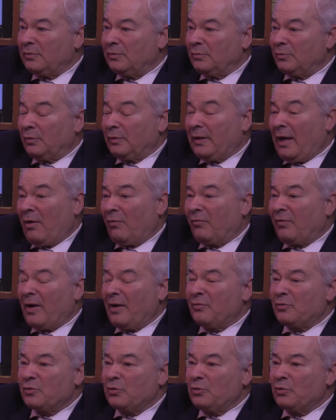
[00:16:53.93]
Well, now
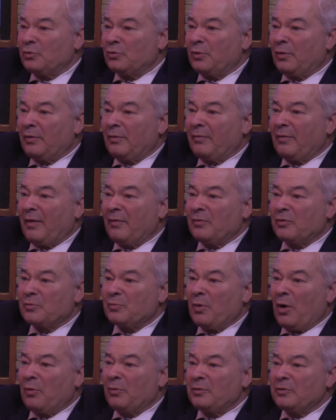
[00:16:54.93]
5 schools. We don't even have the
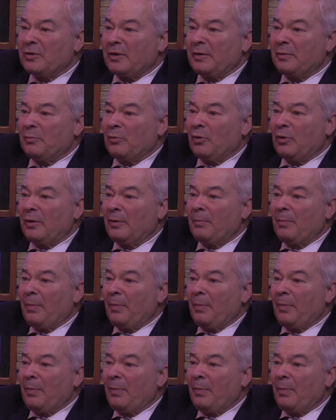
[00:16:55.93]
small ones anymore.